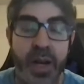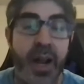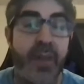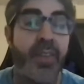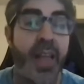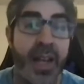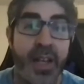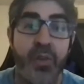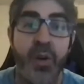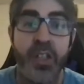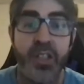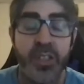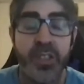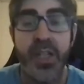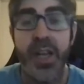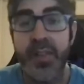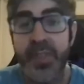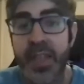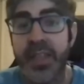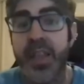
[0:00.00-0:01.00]
I have a lot of questions,
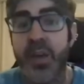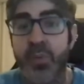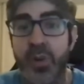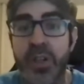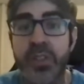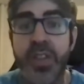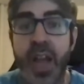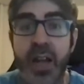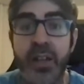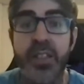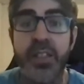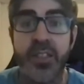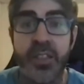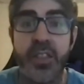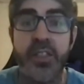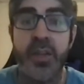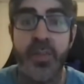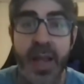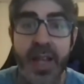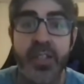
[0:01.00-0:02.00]
and I think that we're entitled
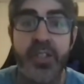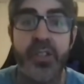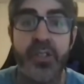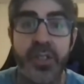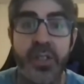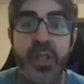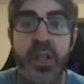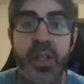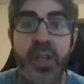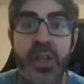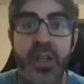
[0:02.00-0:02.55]
to some answers.